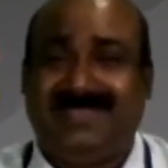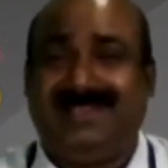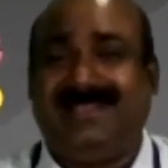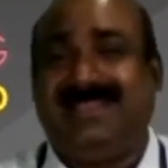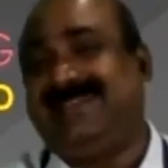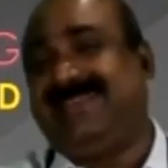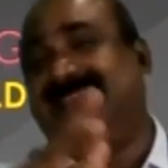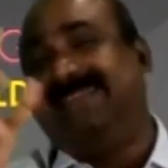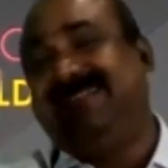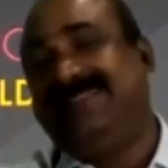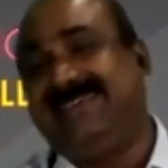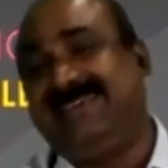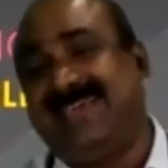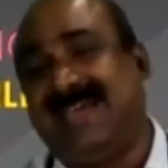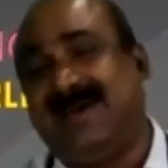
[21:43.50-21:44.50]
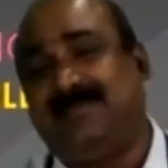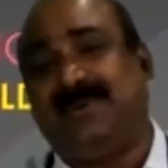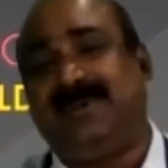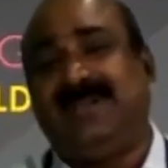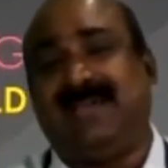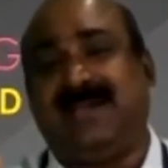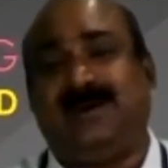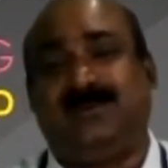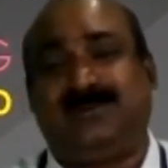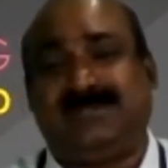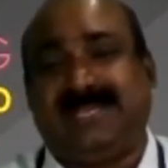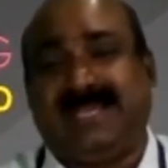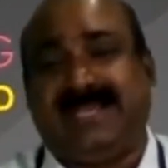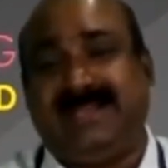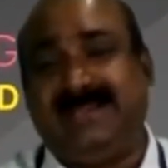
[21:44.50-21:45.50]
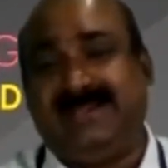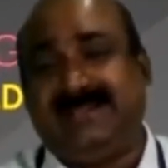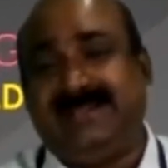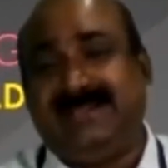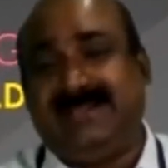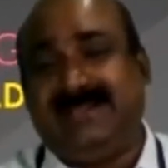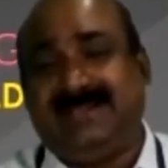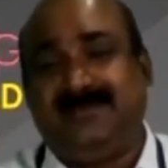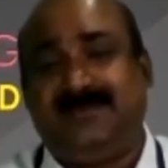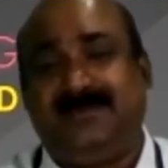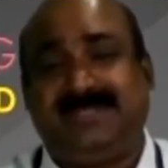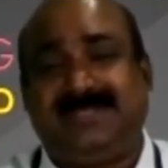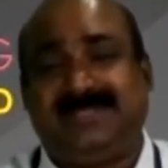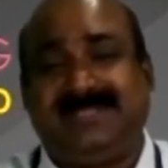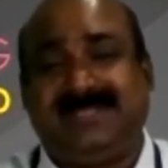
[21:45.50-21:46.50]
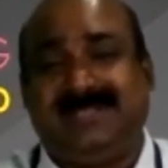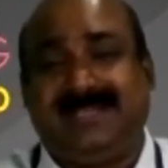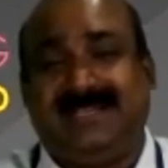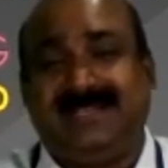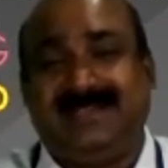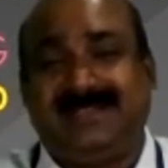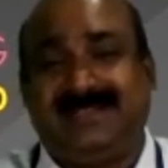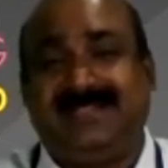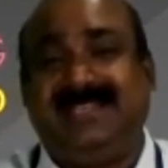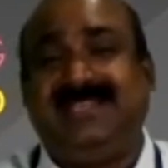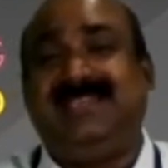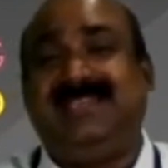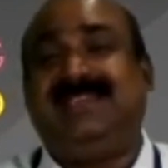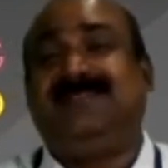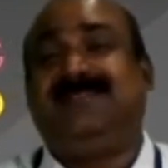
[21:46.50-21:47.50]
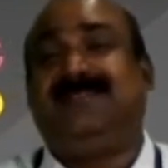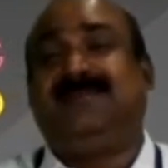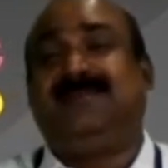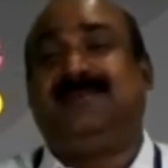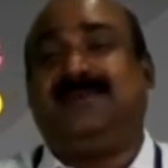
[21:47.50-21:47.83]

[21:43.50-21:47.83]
Let anything happen outside, with rearranging